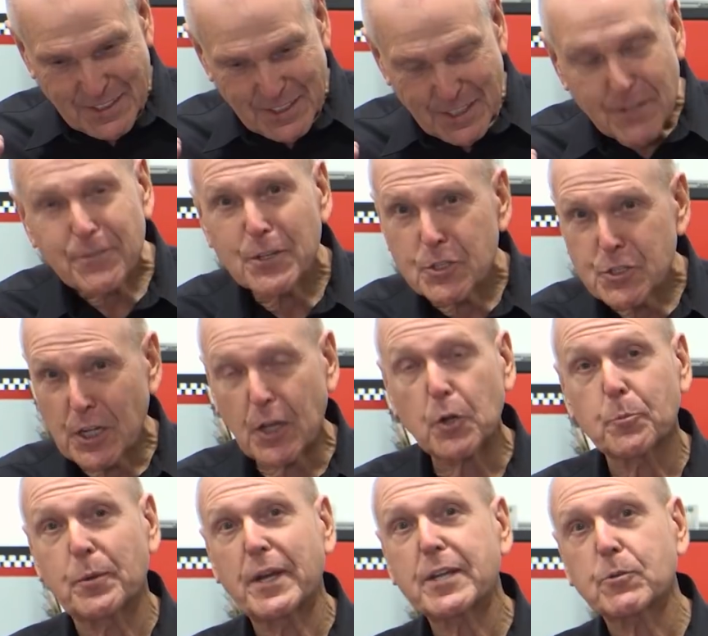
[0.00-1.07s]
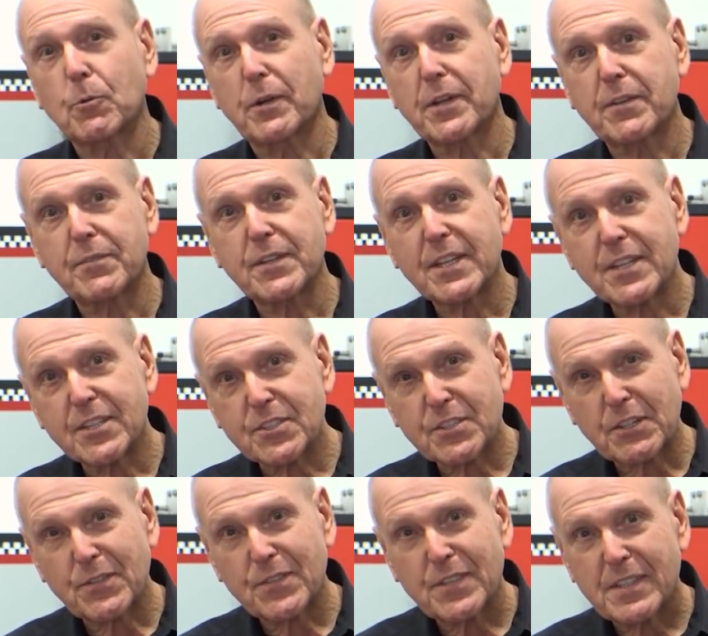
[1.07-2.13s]
If you jailbreak one of
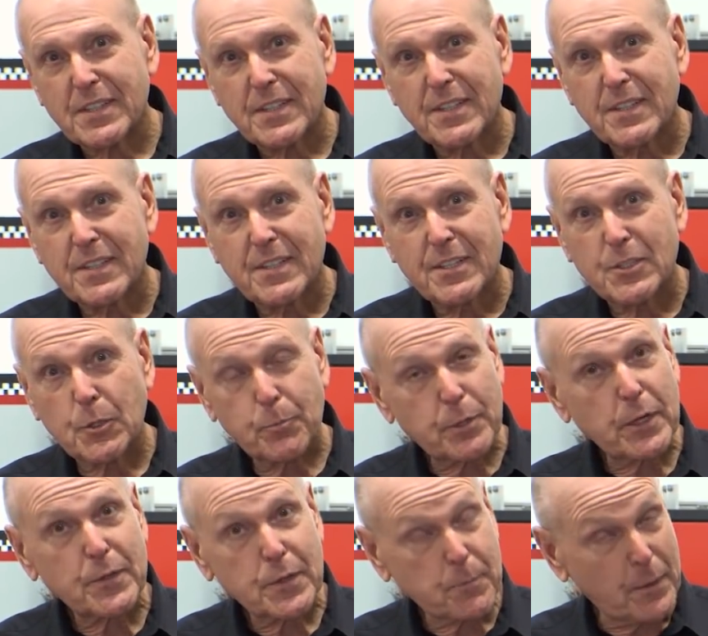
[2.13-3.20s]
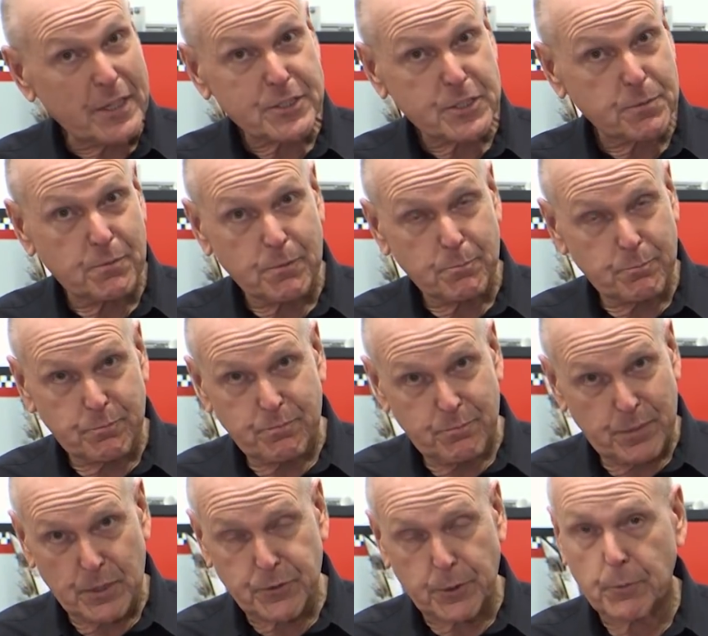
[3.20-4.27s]
these, you pretty much
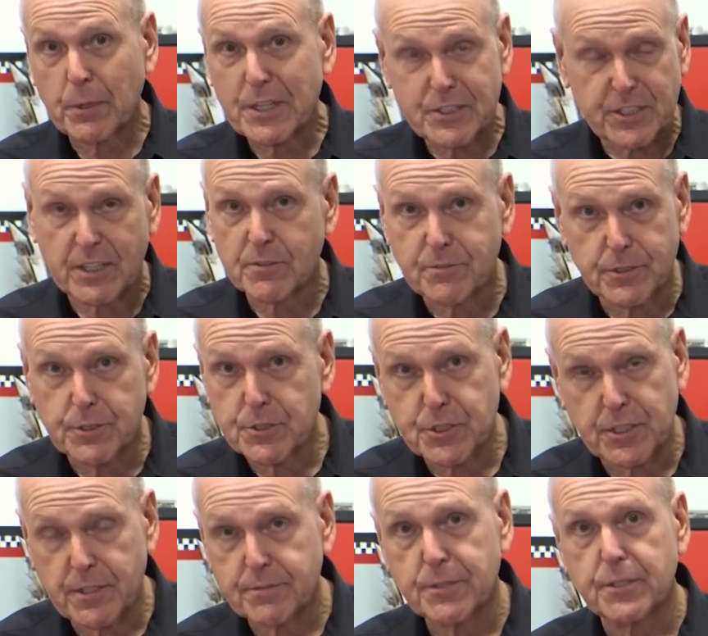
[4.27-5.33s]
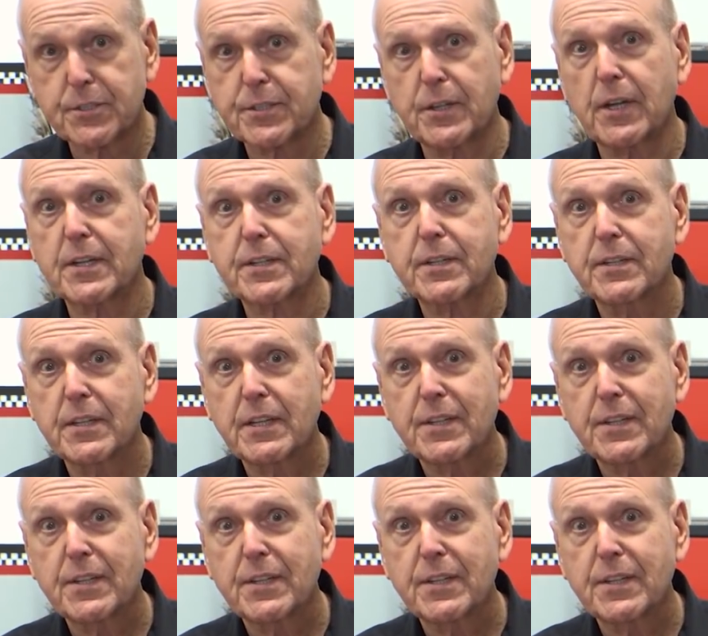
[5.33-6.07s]
building a racing version of your truck